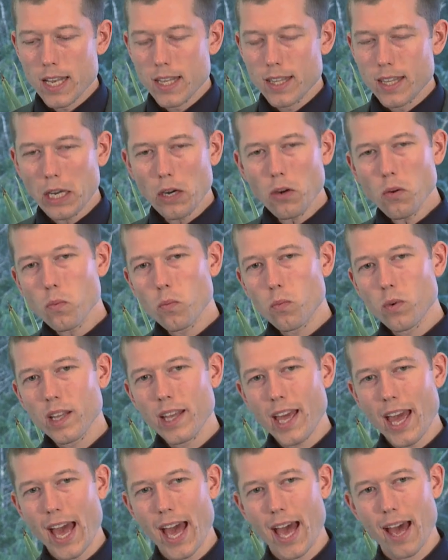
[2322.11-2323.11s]
they don't
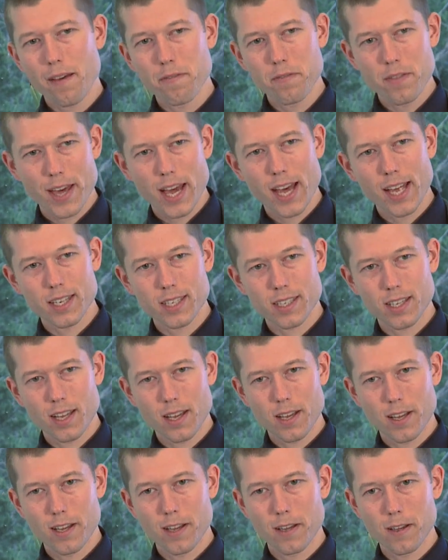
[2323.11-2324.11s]
really have
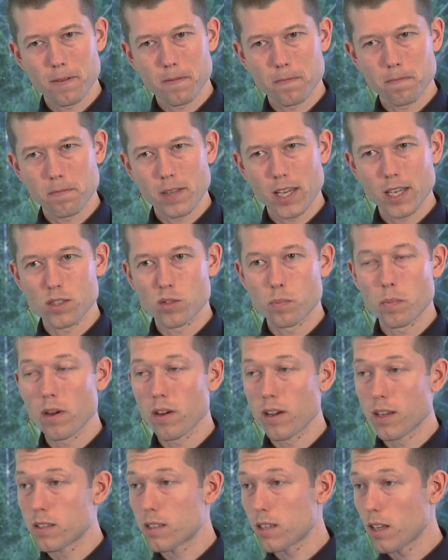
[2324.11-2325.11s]
that
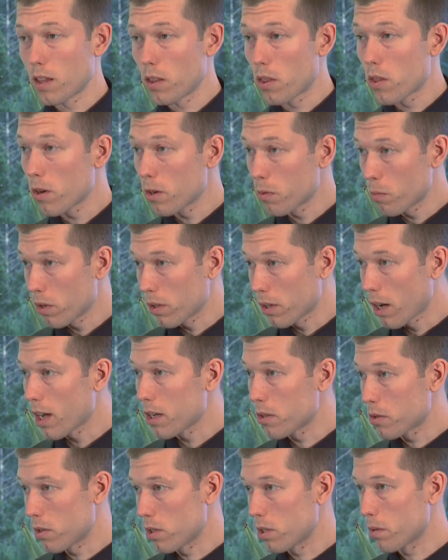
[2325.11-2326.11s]
experience in third world
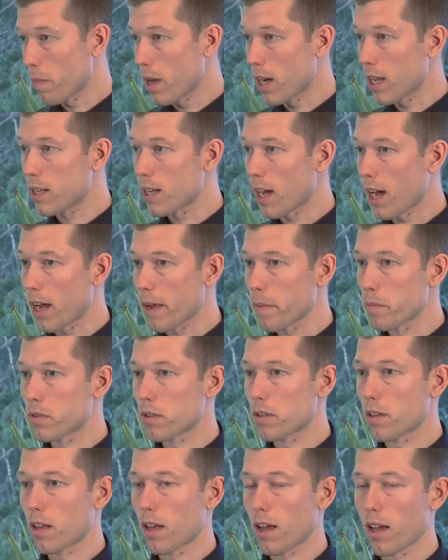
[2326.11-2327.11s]
countries many
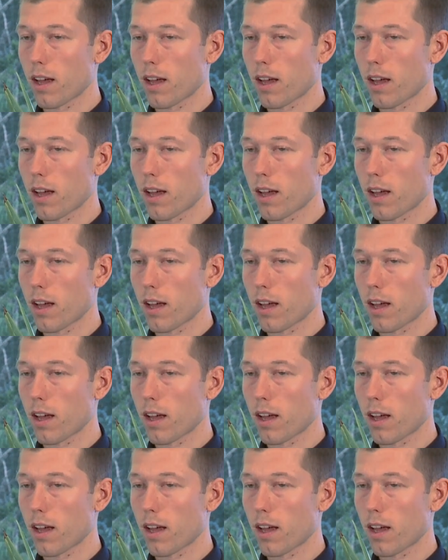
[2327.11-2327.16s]
times.